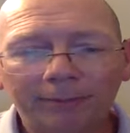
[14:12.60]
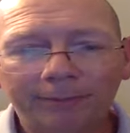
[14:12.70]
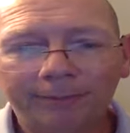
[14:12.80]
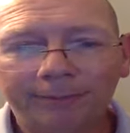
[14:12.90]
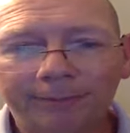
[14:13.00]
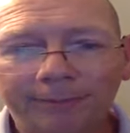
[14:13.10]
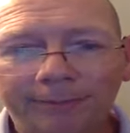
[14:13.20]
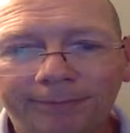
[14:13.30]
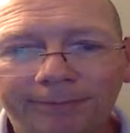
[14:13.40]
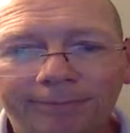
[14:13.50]

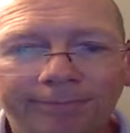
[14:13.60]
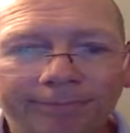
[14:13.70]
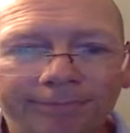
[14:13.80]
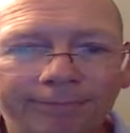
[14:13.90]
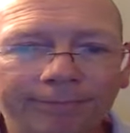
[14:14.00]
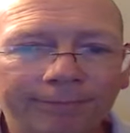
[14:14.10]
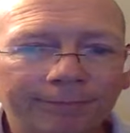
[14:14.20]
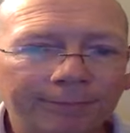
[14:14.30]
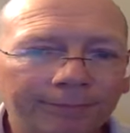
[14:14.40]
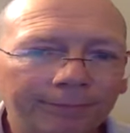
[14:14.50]

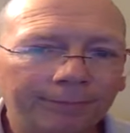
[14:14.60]
(no one is talking)